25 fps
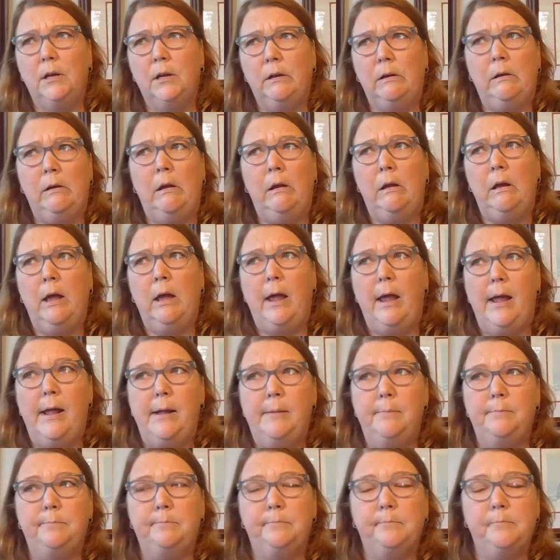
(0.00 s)
grade,
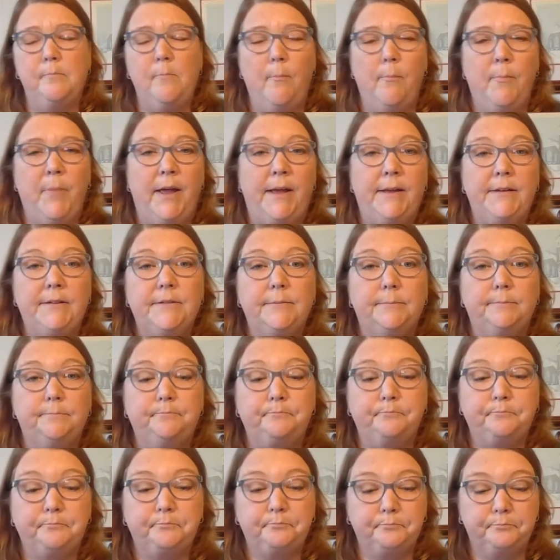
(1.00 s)
um, but
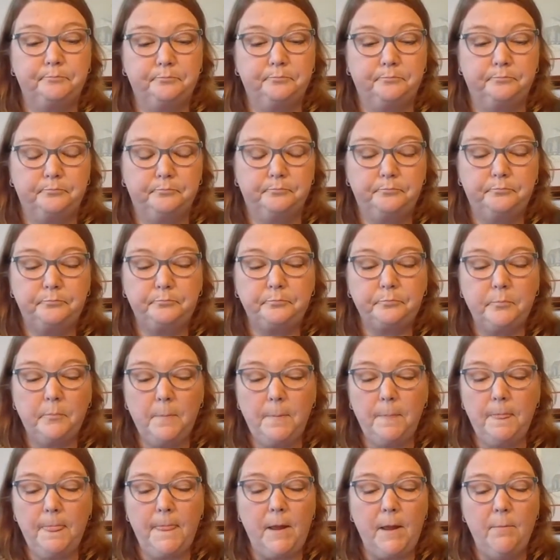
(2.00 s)

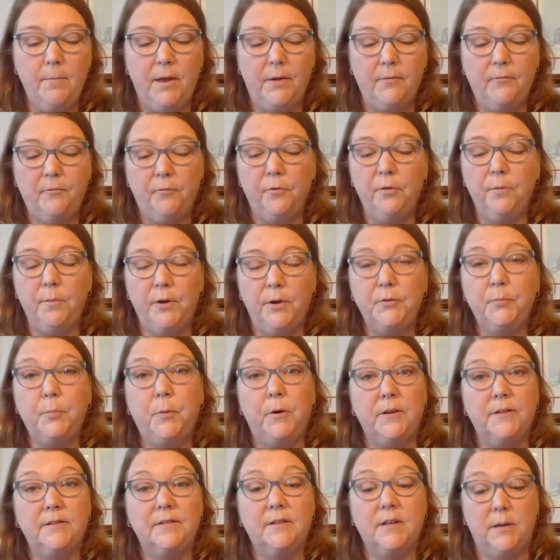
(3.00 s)
but for the most
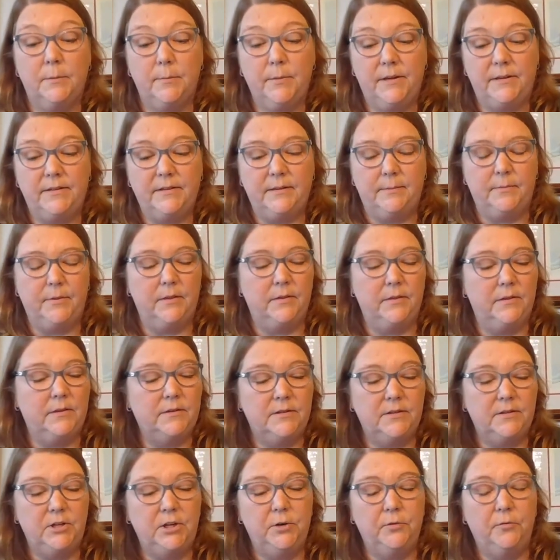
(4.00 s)
part, it's going to be something
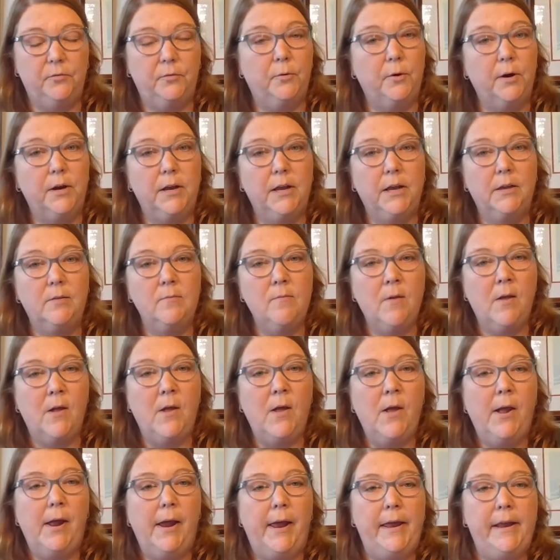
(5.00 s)
that's new for you.
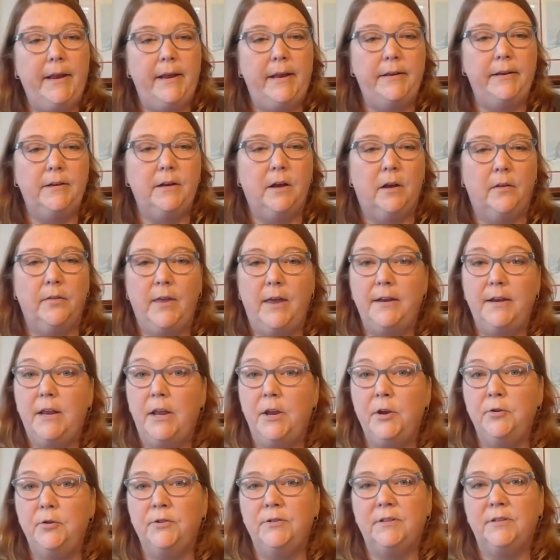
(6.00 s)
And on that
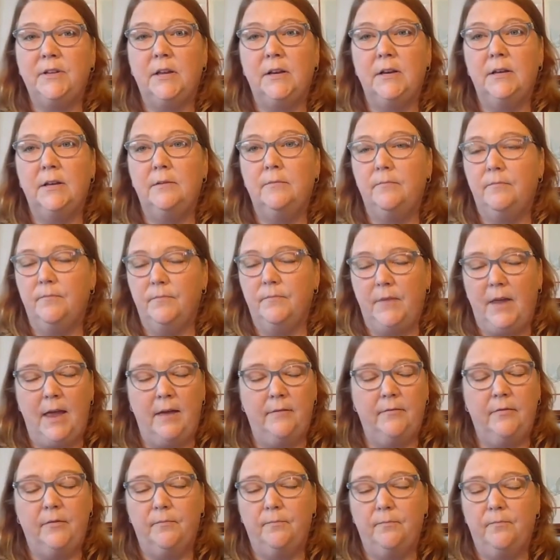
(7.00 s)
day, you're just going to
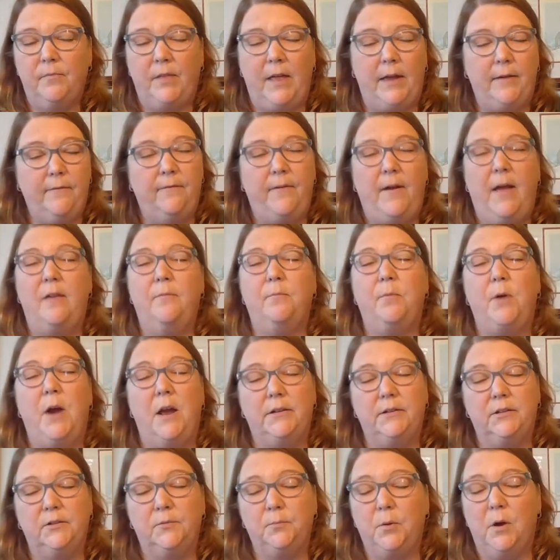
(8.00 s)
have like five
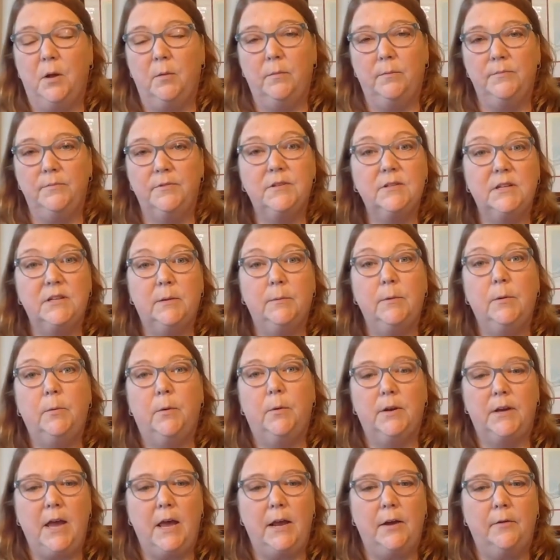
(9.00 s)
practice problems to tell me
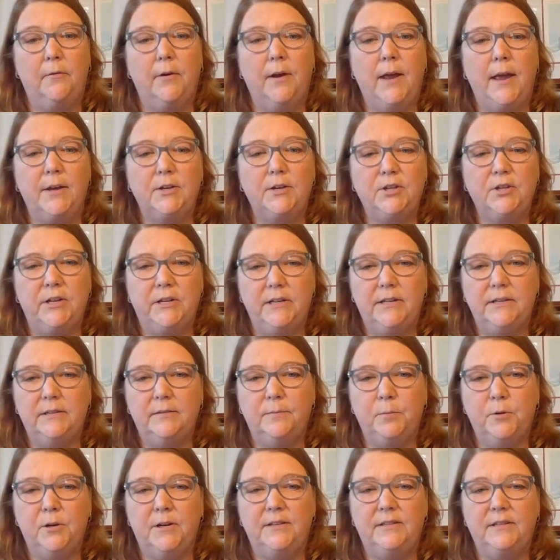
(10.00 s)
what kind of reaction it
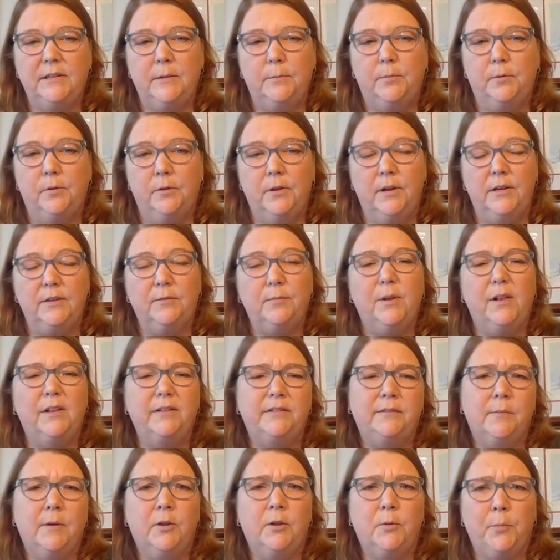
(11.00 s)
is. Pretty simple, as
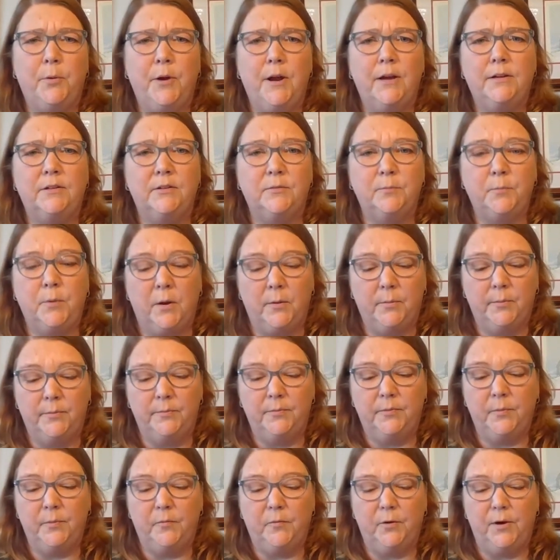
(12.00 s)
well as some other practice
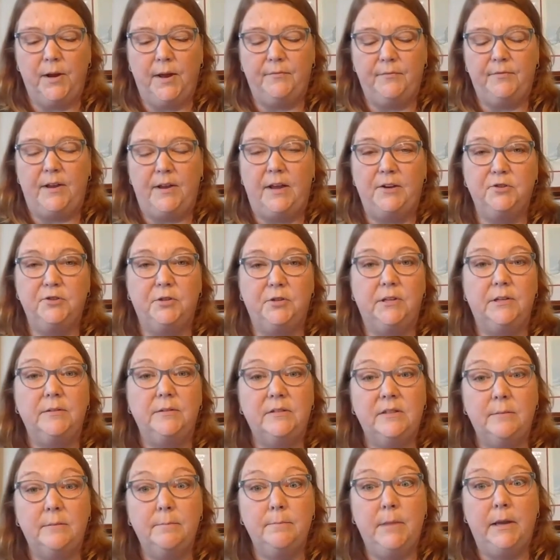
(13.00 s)
problems before you have to actually
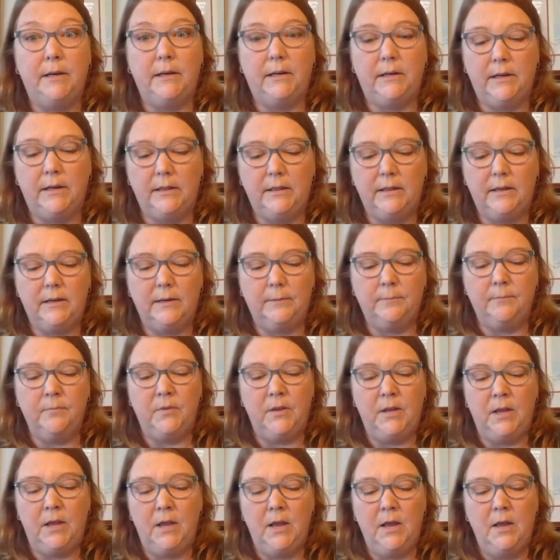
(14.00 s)
submit anything.
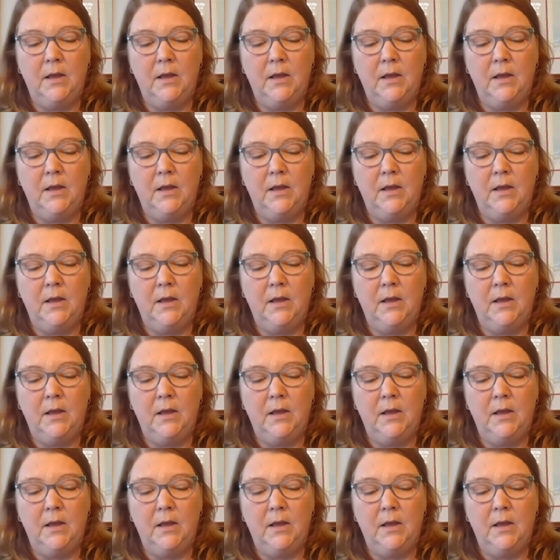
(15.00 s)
